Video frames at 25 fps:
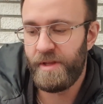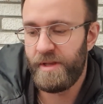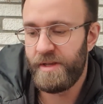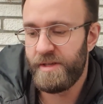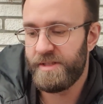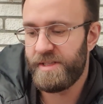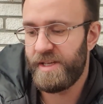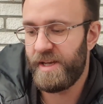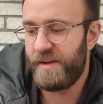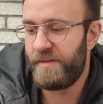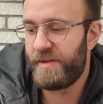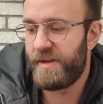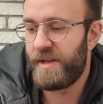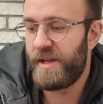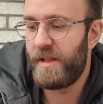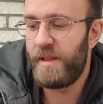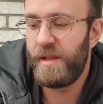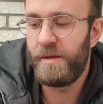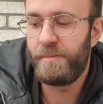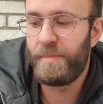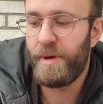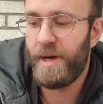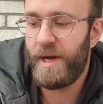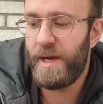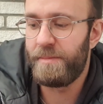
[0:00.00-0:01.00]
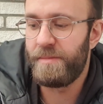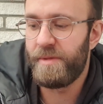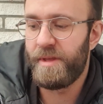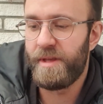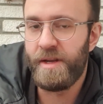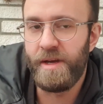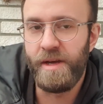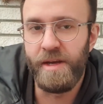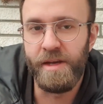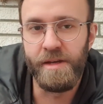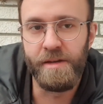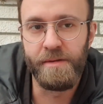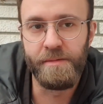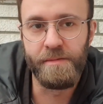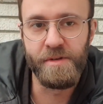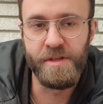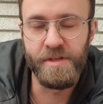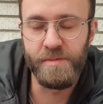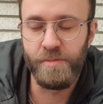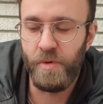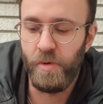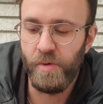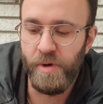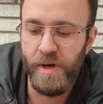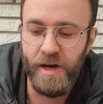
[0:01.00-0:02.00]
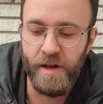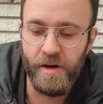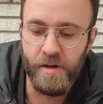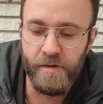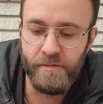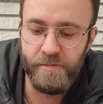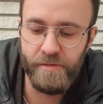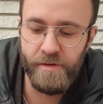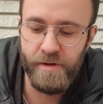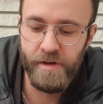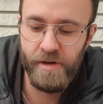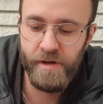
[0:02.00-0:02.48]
Savinelli pipe that I smoke out of.